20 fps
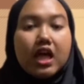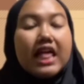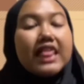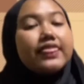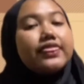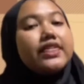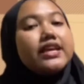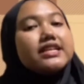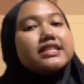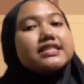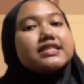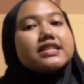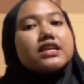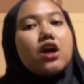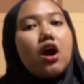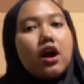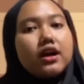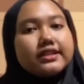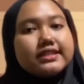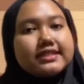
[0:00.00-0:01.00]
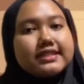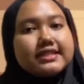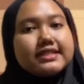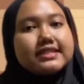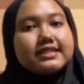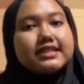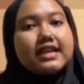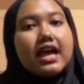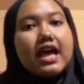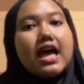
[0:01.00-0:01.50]
This
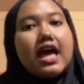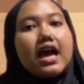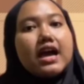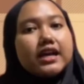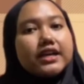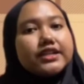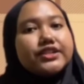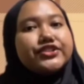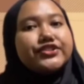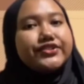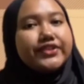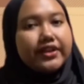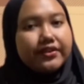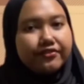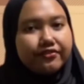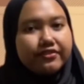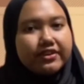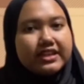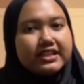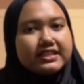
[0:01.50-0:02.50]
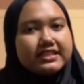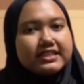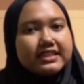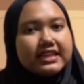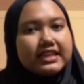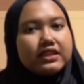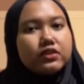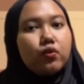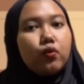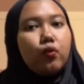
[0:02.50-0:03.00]
causes a difference
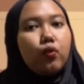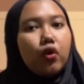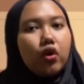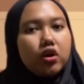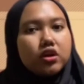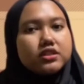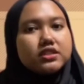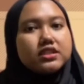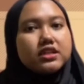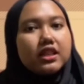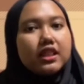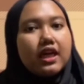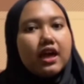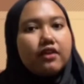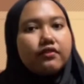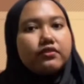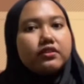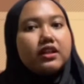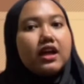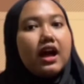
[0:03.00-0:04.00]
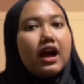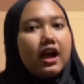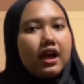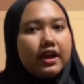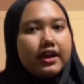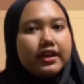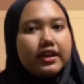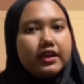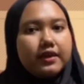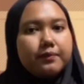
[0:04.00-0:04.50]
in water level
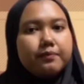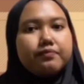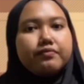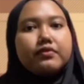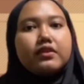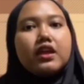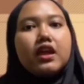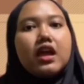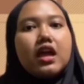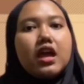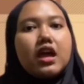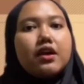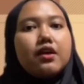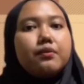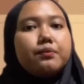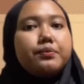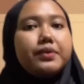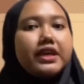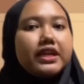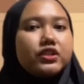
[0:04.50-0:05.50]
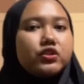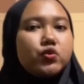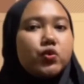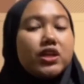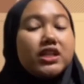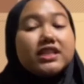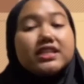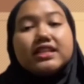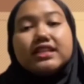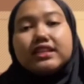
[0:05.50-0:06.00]
height
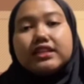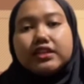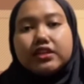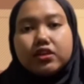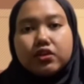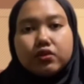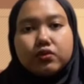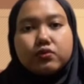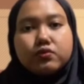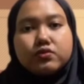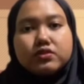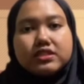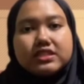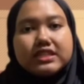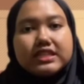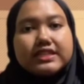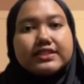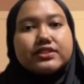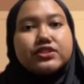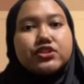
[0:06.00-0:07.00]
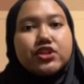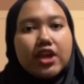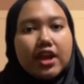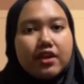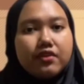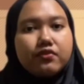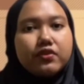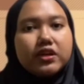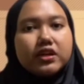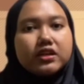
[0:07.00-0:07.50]
between the lagoon's
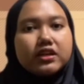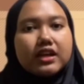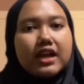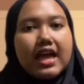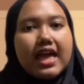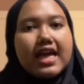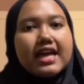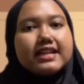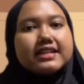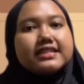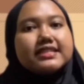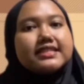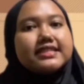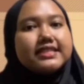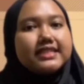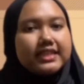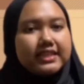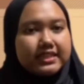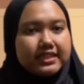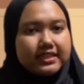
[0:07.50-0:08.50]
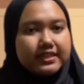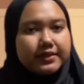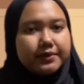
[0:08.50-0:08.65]
interior and the sea.